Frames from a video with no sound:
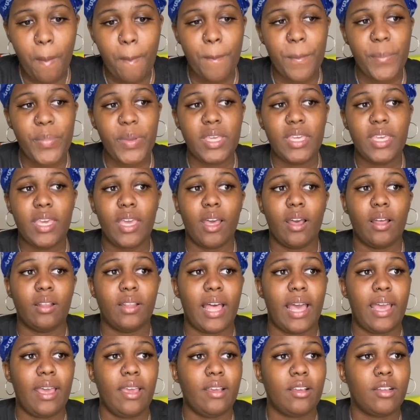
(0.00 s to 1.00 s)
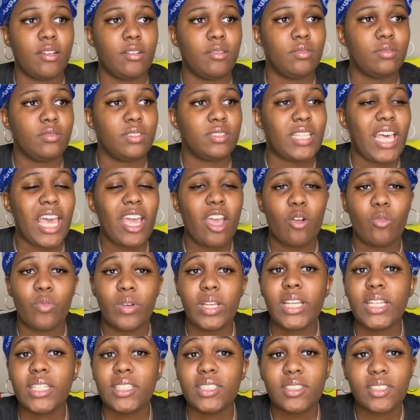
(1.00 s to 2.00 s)
But yeah, like, take that
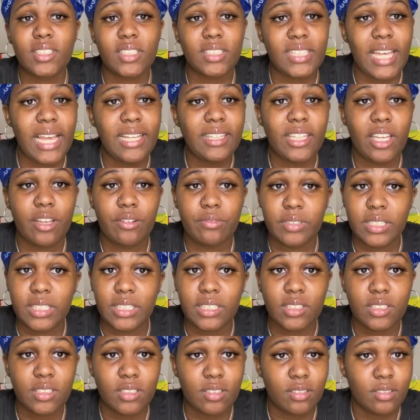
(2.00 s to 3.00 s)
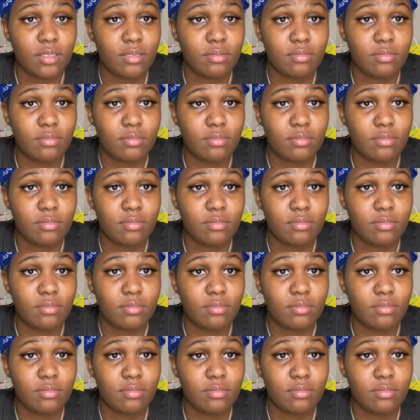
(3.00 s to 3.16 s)
risk.